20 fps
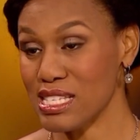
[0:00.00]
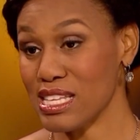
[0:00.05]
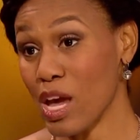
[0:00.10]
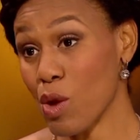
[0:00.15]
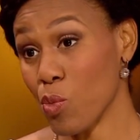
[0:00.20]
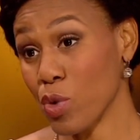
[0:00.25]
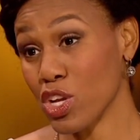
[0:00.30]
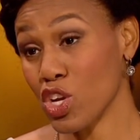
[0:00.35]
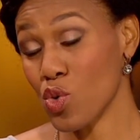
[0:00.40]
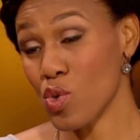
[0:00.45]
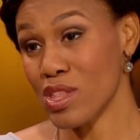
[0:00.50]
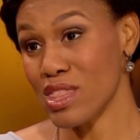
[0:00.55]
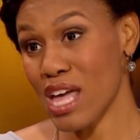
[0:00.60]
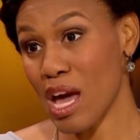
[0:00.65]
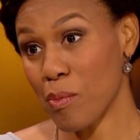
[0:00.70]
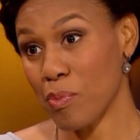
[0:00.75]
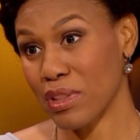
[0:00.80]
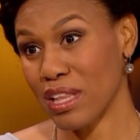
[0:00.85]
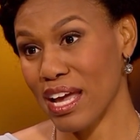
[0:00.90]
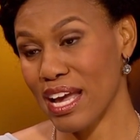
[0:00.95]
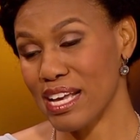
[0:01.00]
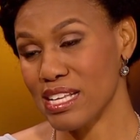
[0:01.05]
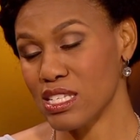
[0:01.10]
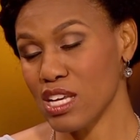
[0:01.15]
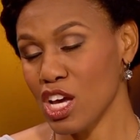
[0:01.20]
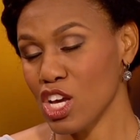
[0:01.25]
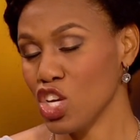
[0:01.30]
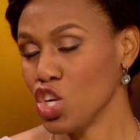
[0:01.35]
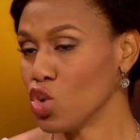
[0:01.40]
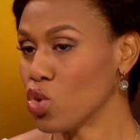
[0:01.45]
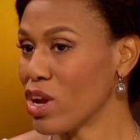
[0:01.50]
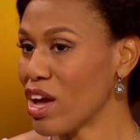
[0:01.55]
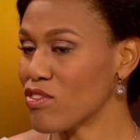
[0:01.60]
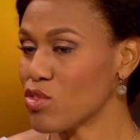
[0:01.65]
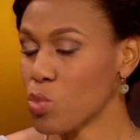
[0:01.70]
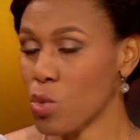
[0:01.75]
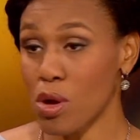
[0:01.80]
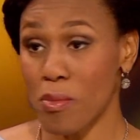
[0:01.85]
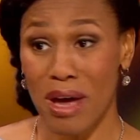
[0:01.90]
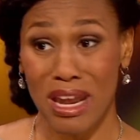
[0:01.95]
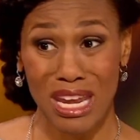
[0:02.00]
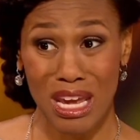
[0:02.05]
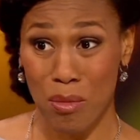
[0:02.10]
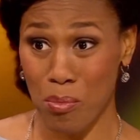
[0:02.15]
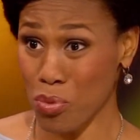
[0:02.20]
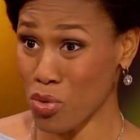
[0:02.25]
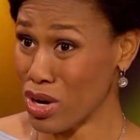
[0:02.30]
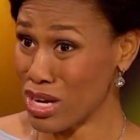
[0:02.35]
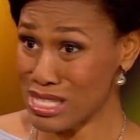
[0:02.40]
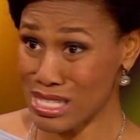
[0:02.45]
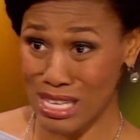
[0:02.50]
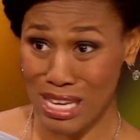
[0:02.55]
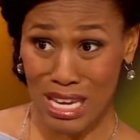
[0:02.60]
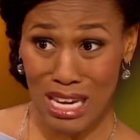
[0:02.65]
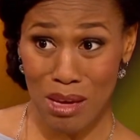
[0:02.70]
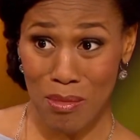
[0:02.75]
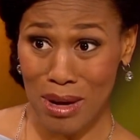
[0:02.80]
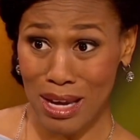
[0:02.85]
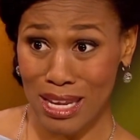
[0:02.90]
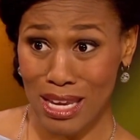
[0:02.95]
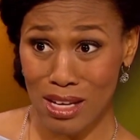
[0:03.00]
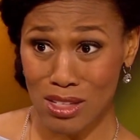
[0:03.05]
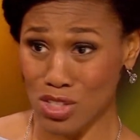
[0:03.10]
And when you're in that place, you don't have to worry about impressing anybody else.